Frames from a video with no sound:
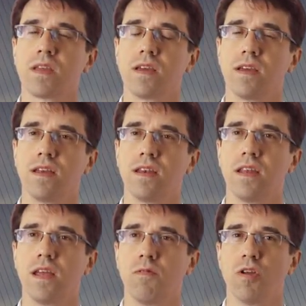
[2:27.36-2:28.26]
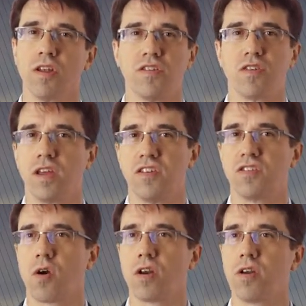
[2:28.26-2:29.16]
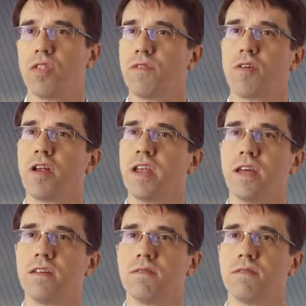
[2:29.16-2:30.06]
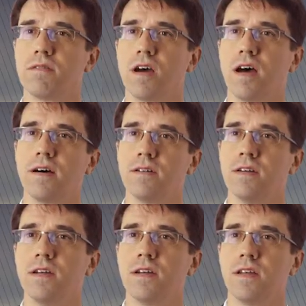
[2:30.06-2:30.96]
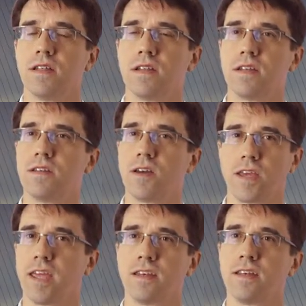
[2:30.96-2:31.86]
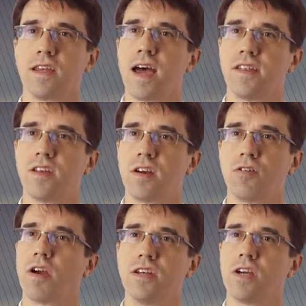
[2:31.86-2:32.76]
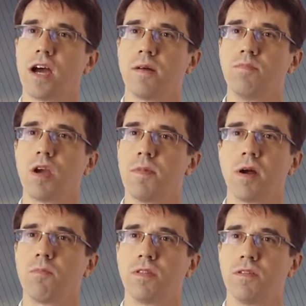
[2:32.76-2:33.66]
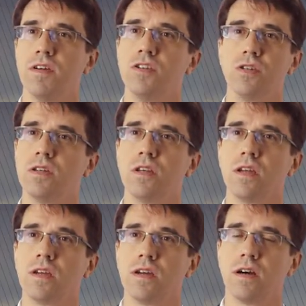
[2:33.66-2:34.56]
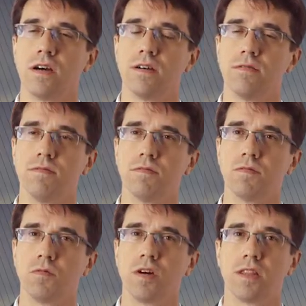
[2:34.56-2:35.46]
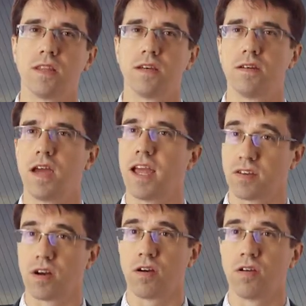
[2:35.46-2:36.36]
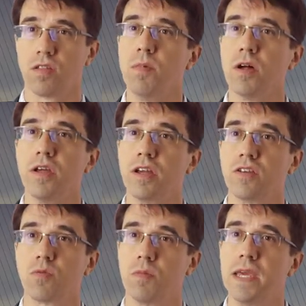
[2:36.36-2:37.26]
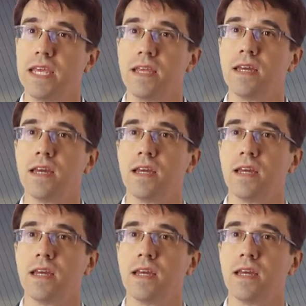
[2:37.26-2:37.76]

And it started on the front end. The Tuck Hinton guys did a great job coming up with the vision of what the exterior of the buildings would be,